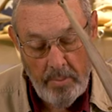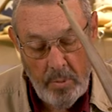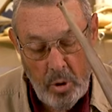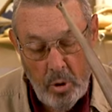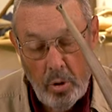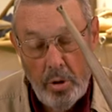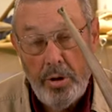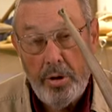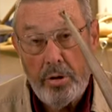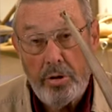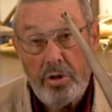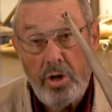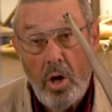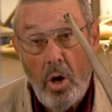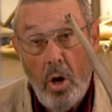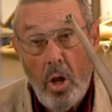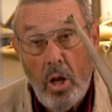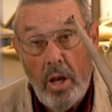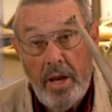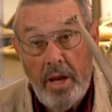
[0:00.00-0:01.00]
a mule deer
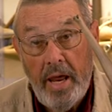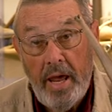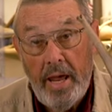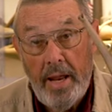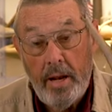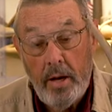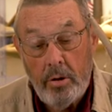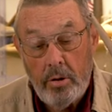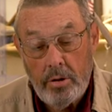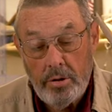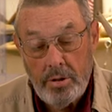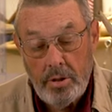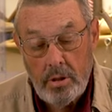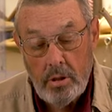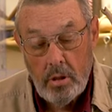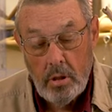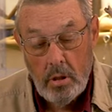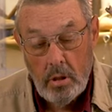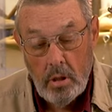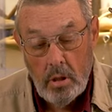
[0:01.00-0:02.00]
skull and antlers
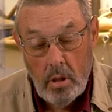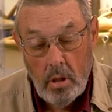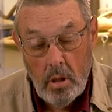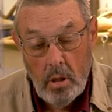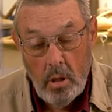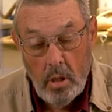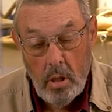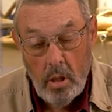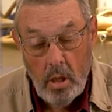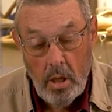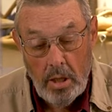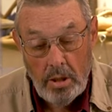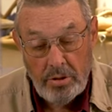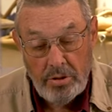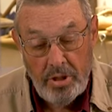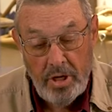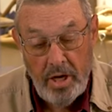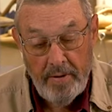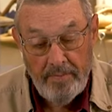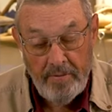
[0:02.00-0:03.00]

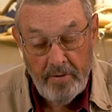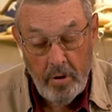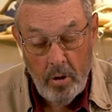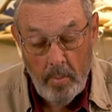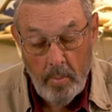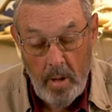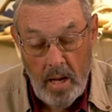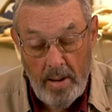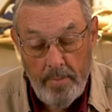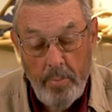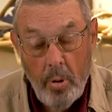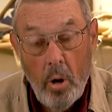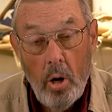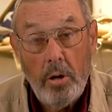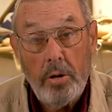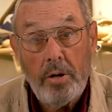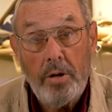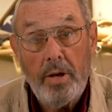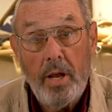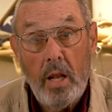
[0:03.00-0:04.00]
is an effort on my
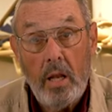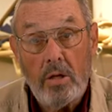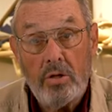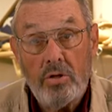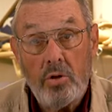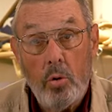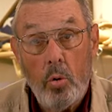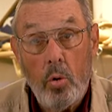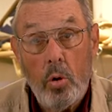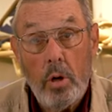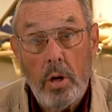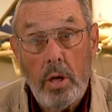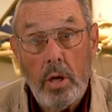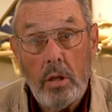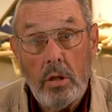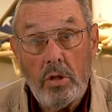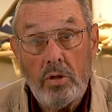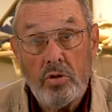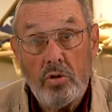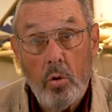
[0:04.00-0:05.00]
part to tell a story,
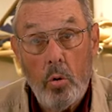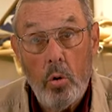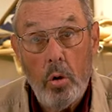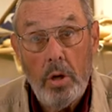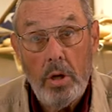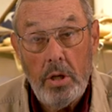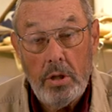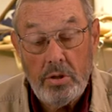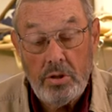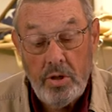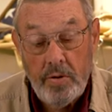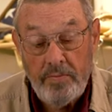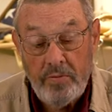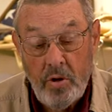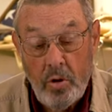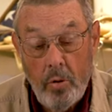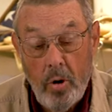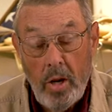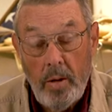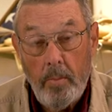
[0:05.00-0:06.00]
and the story is of the
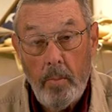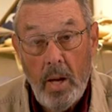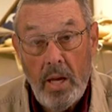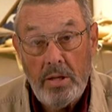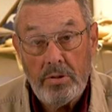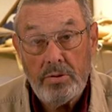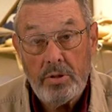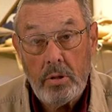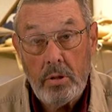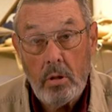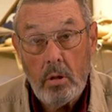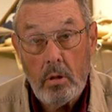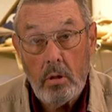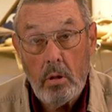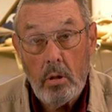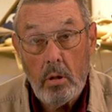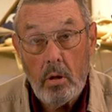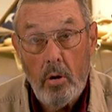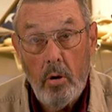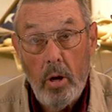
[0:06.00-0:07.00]
Great Basin.
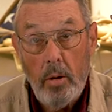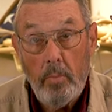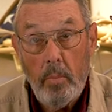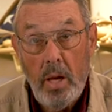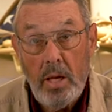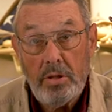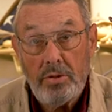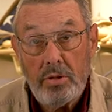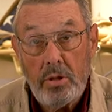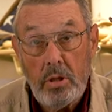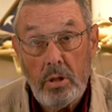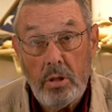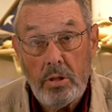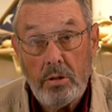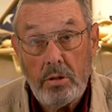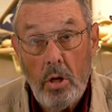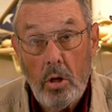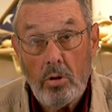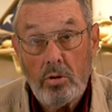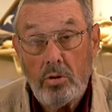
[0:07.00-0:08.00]
Great Basin
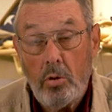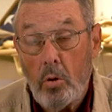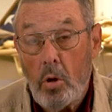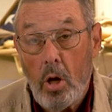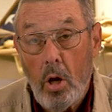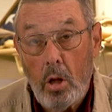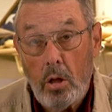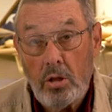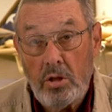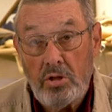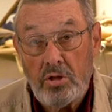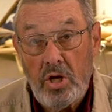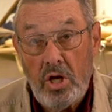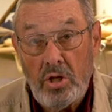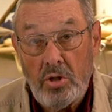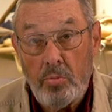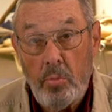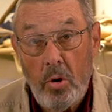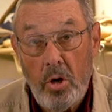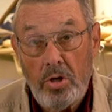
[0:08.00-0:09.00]
is also called the
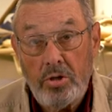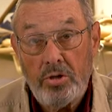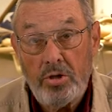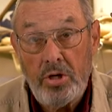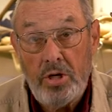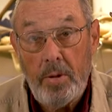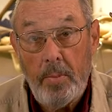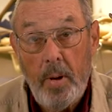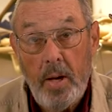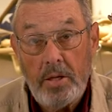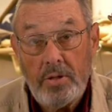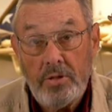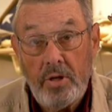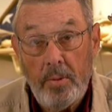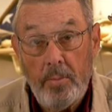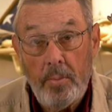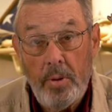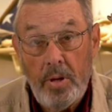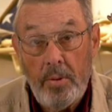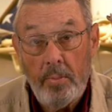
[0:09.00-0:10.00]
Sagebrush Sea by
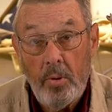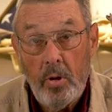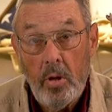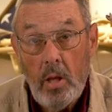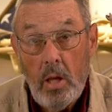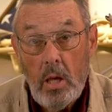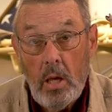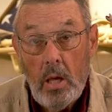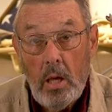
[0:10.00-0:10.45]
some people,